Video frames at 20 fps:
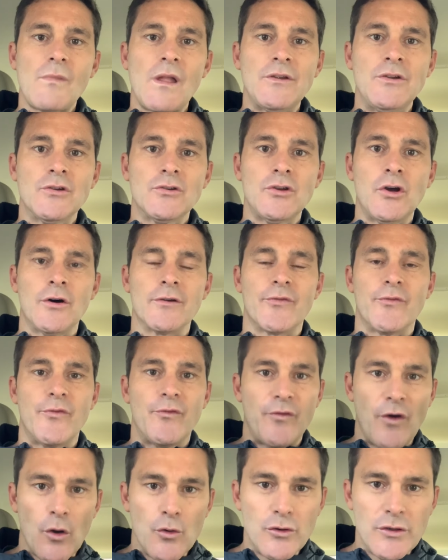you're not
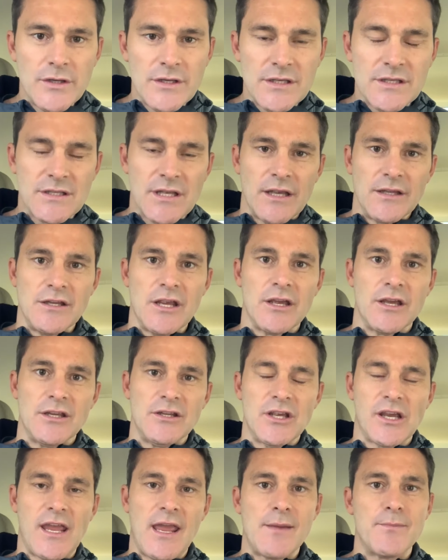focused and
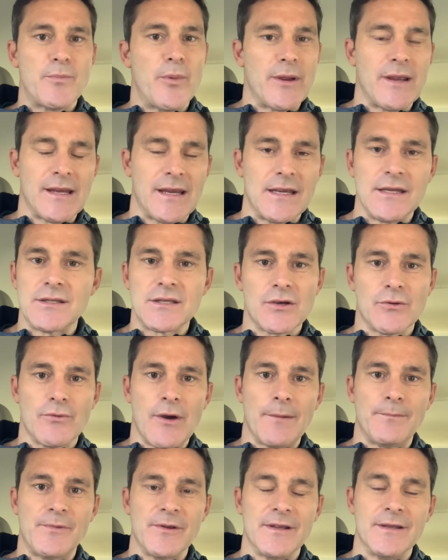you keep being
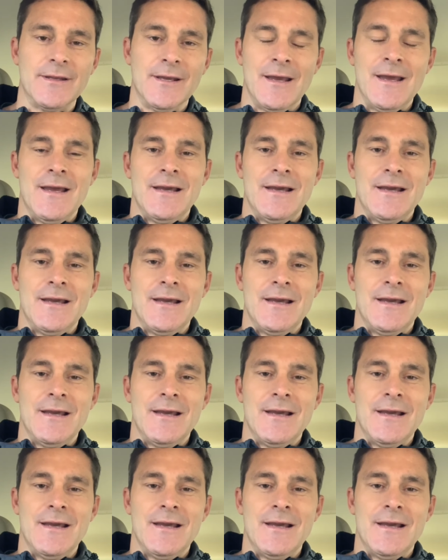interrupted.